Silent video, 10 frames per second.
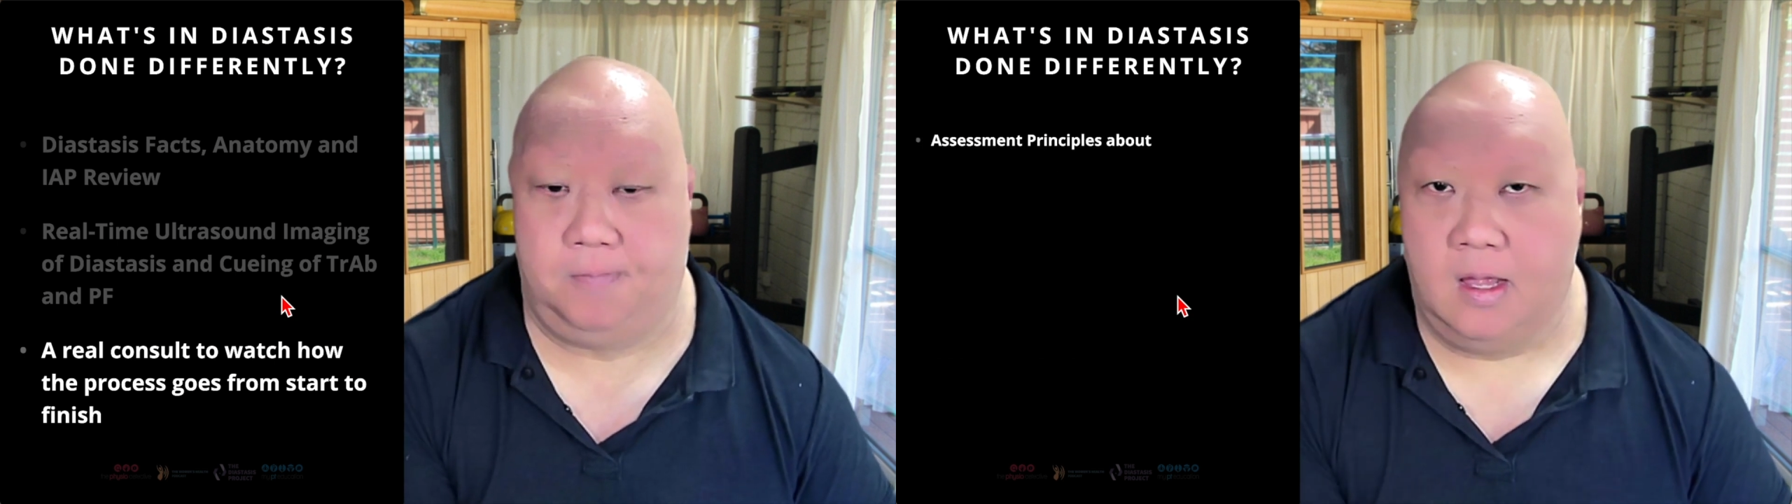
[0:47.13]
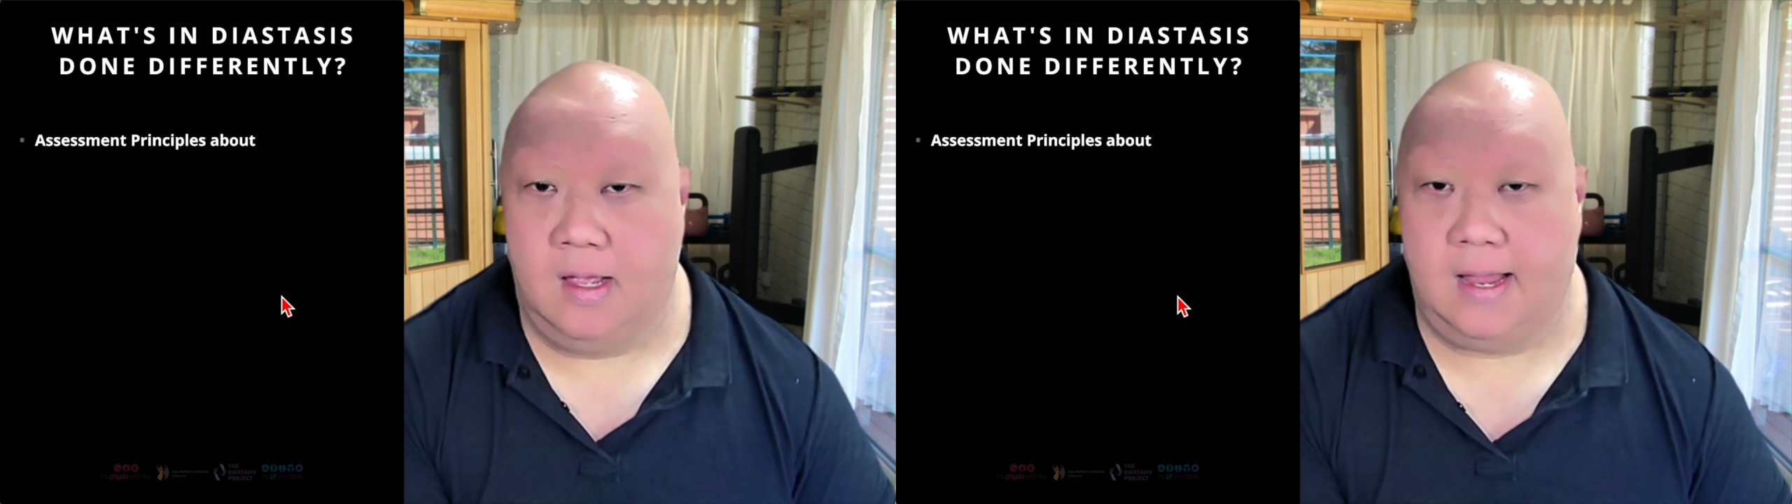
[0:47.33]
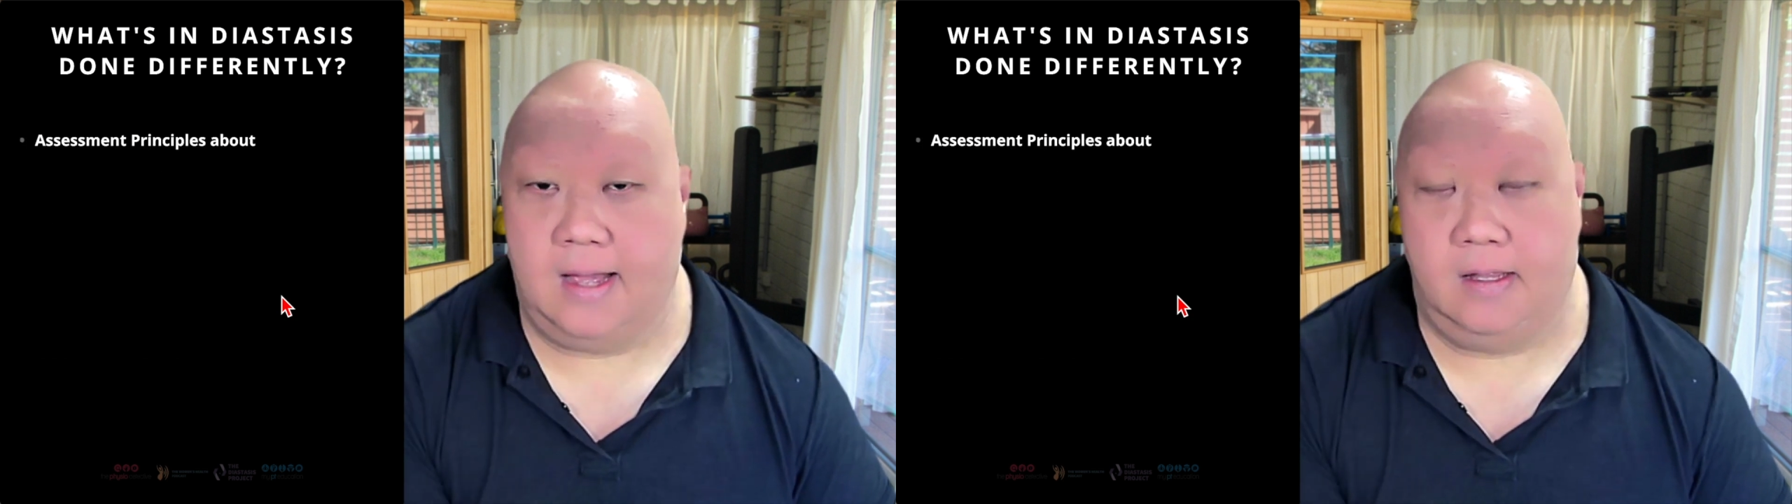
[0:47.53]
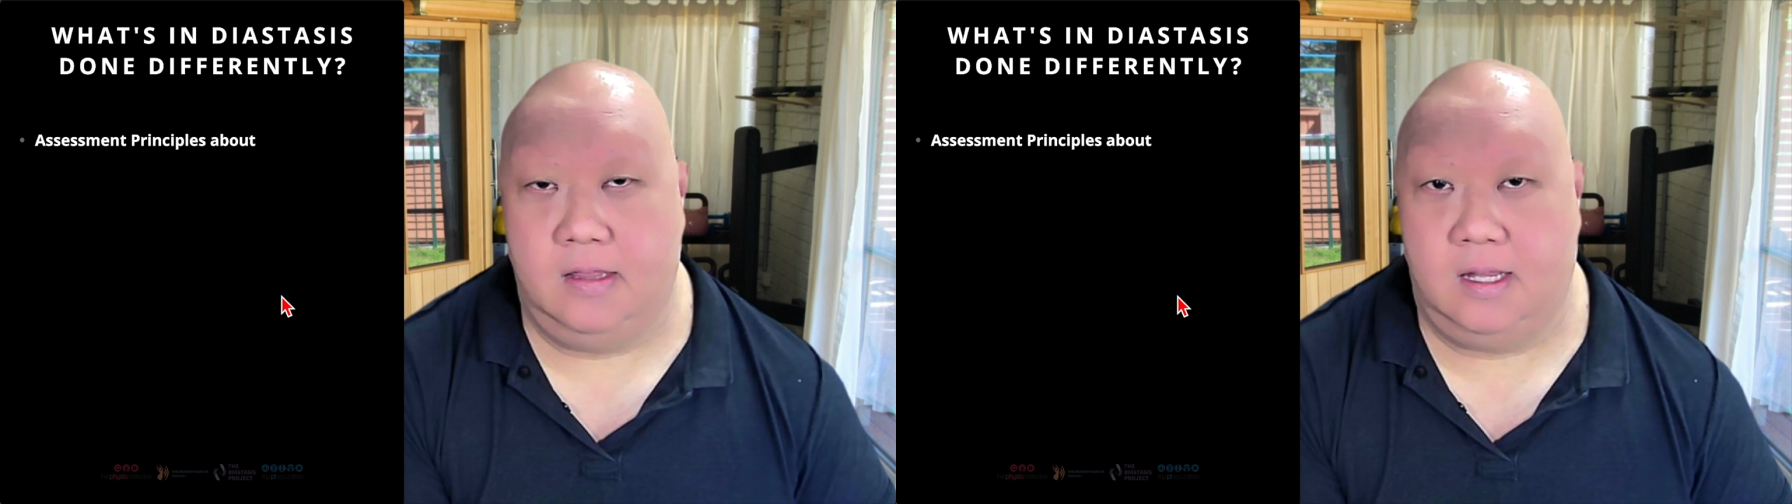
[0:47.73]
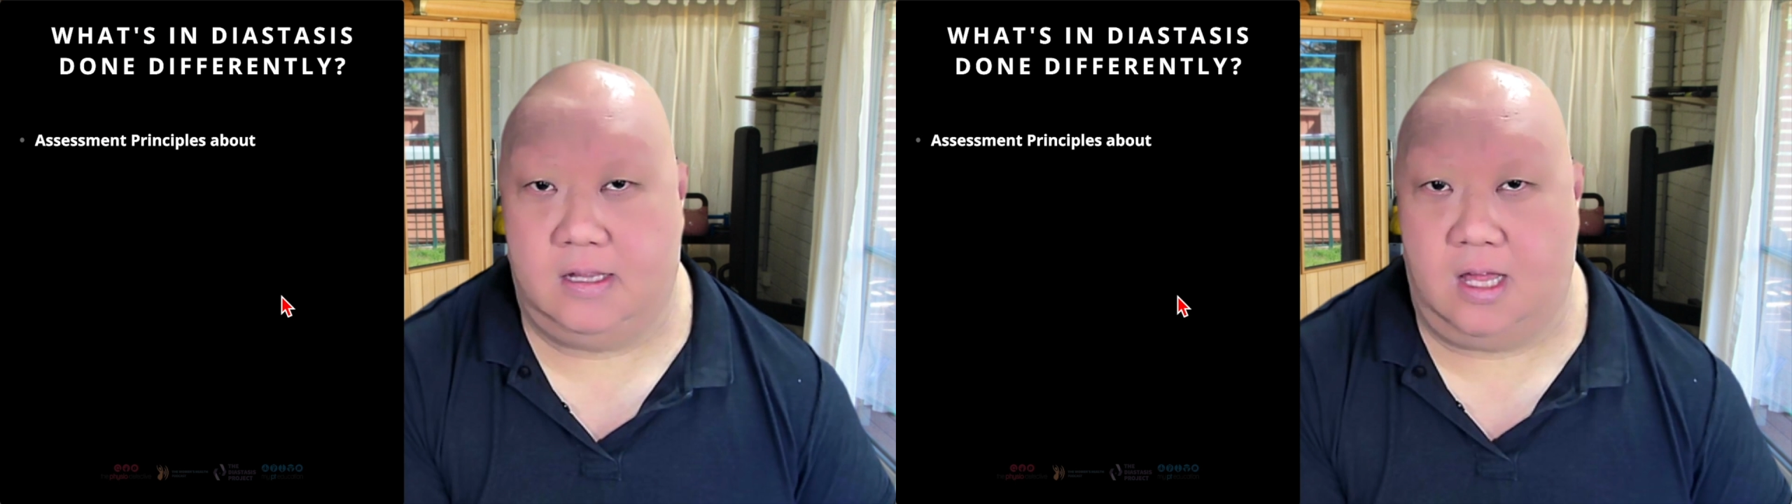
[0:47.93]
Now, in
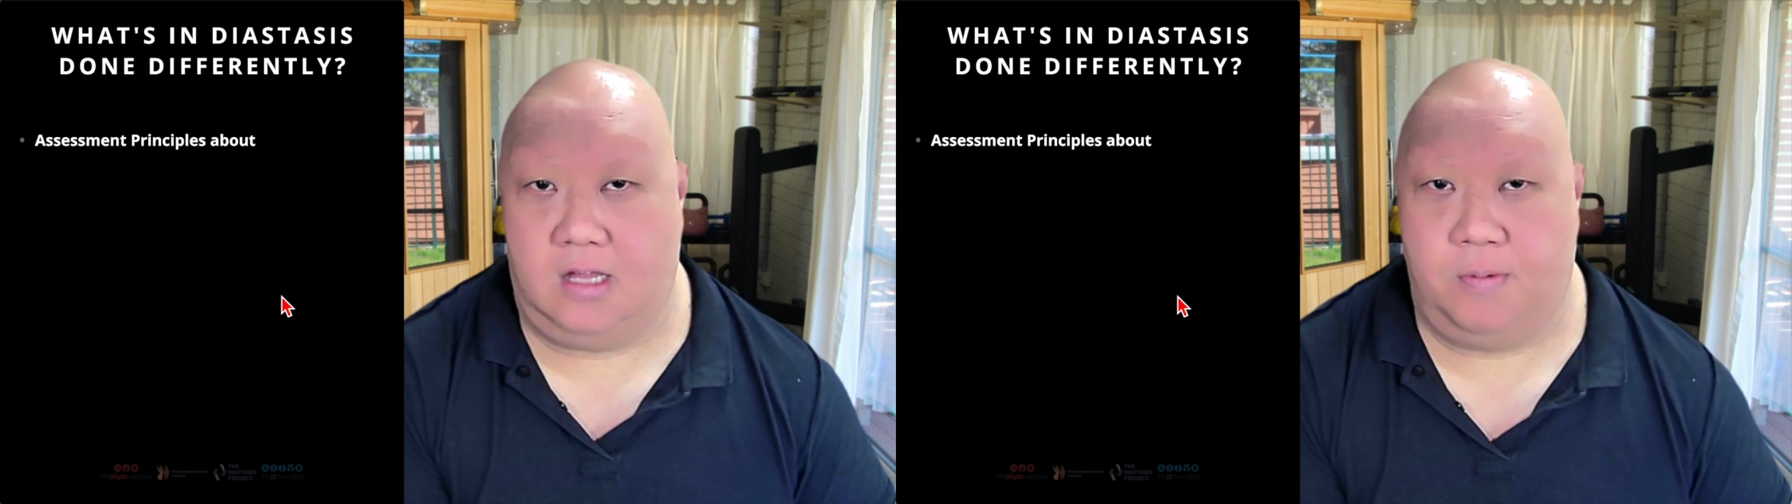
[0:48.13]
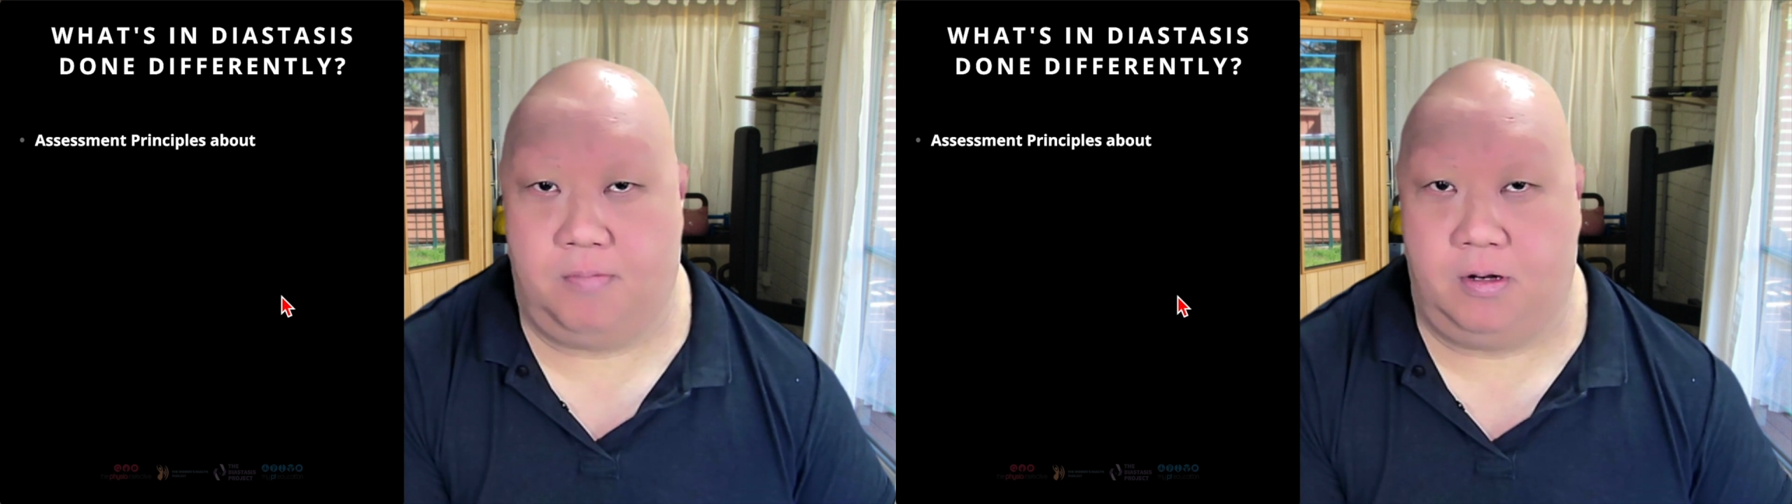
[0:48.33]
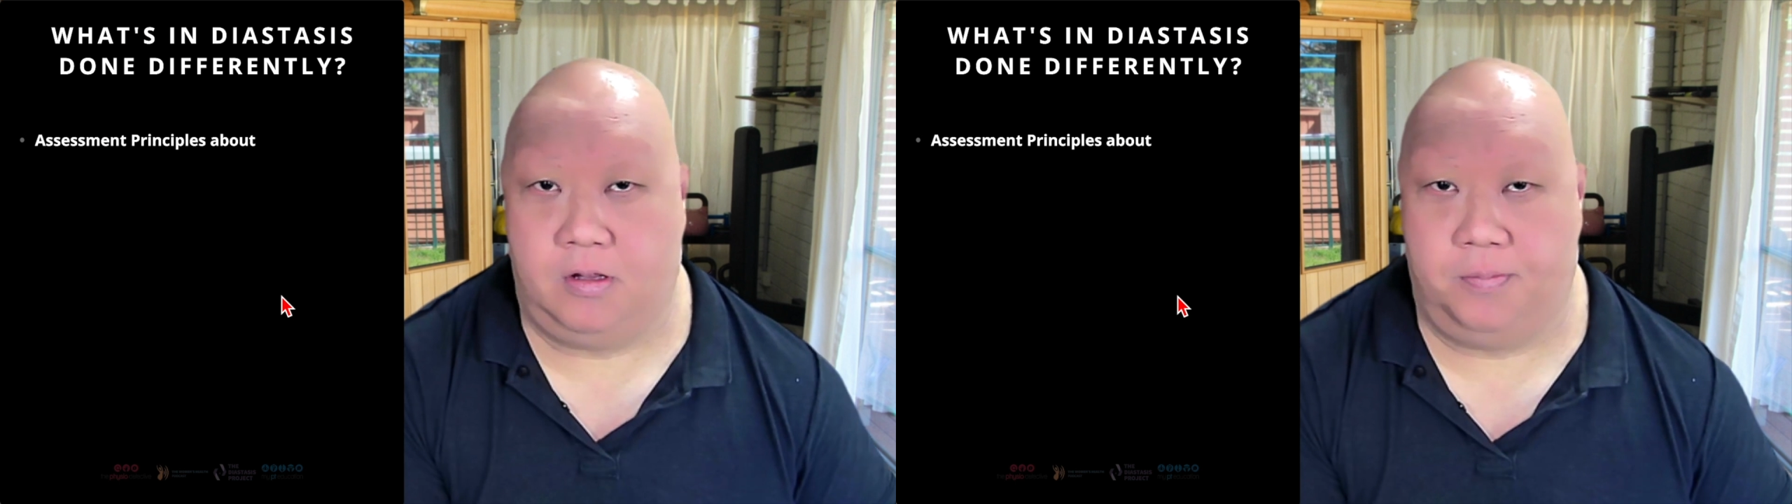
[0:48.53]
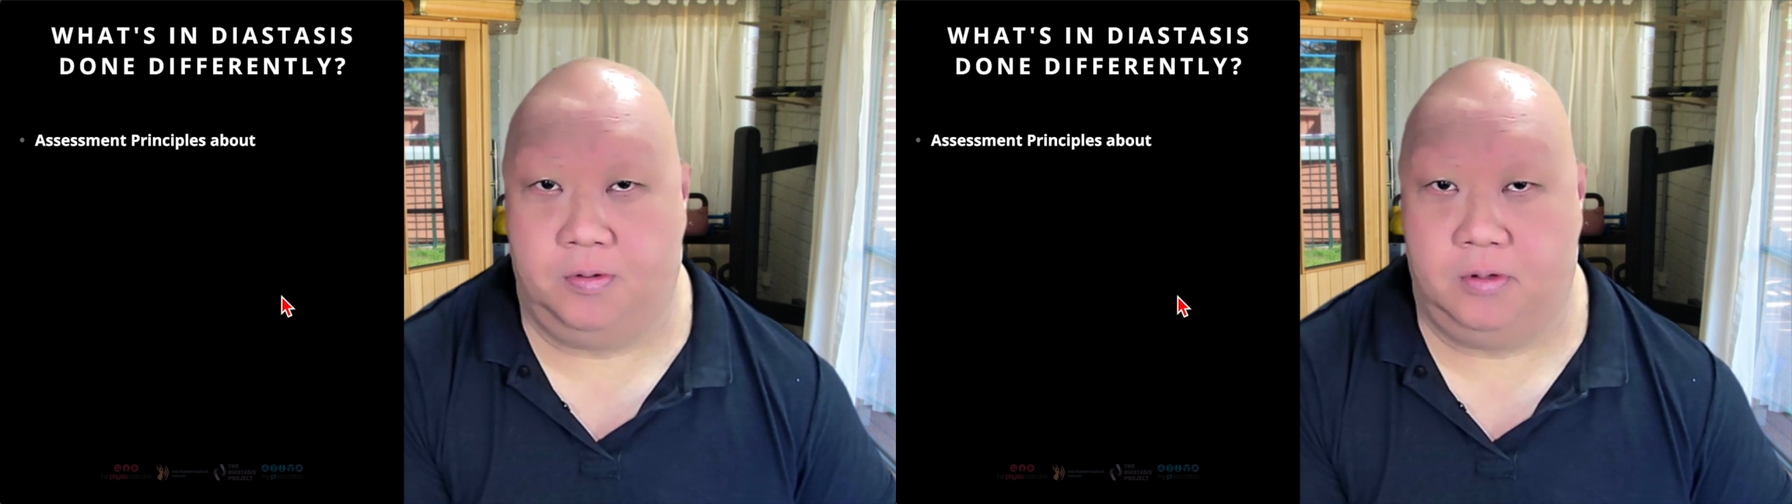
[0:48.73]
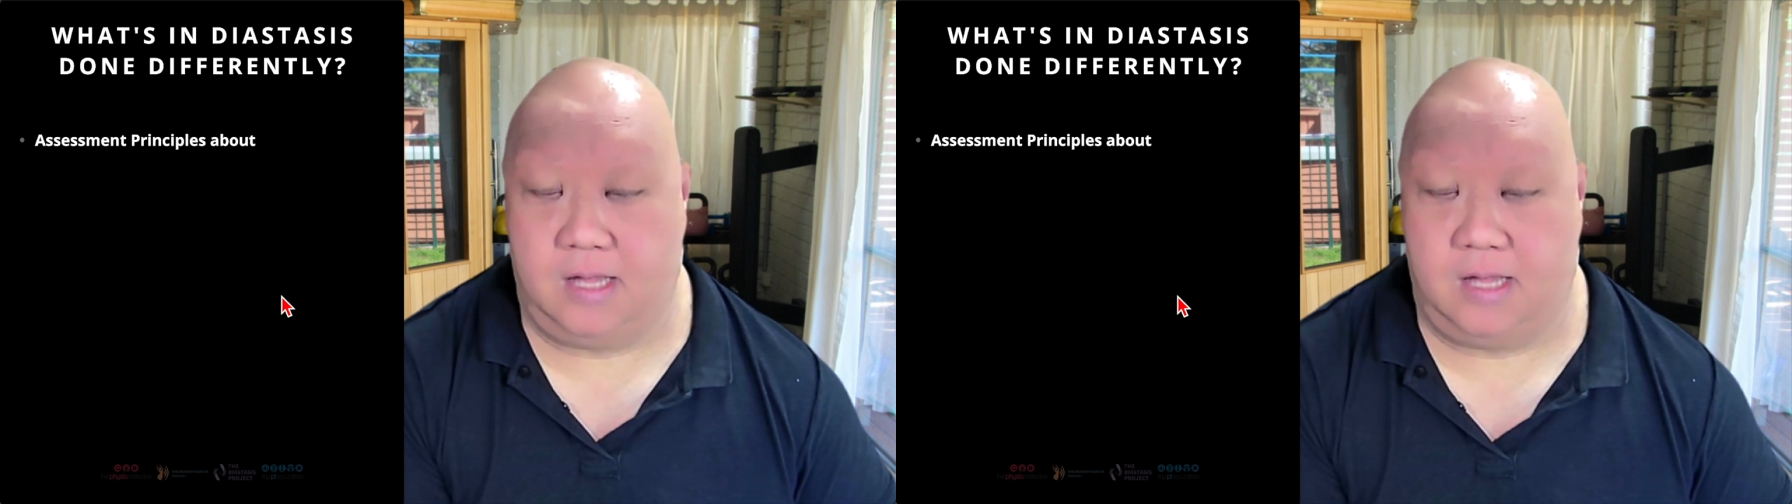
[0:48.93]
the assessment principles